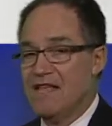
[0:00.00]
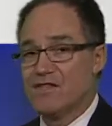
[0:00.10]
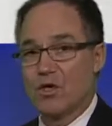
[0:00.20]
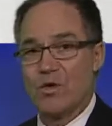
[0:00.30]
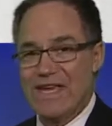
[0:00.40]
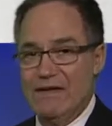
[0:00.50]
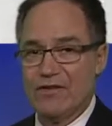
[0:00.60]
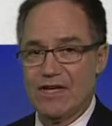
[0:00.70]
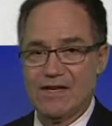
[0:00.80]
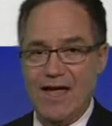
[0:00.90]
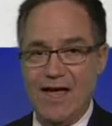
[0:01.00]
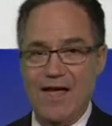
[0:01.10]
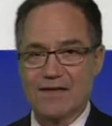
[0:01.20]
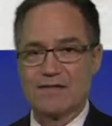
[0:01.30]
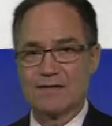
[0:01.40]
So even
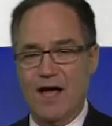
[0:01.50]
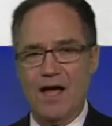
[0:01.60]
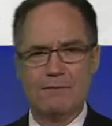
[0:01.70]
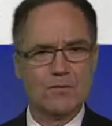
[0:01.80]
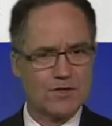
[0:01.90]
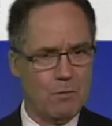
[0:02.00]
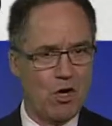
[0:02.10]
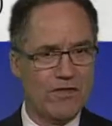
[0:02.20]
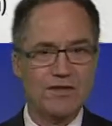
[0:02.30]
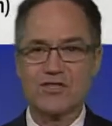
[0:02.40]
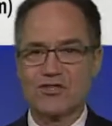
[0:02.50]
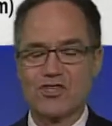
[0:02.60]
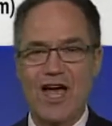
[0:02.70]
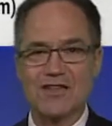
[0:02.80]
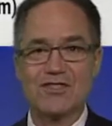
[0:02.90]
as, uh, was it Martha,
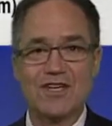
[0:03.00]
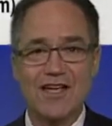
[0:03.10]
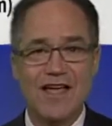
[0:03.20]
suggests,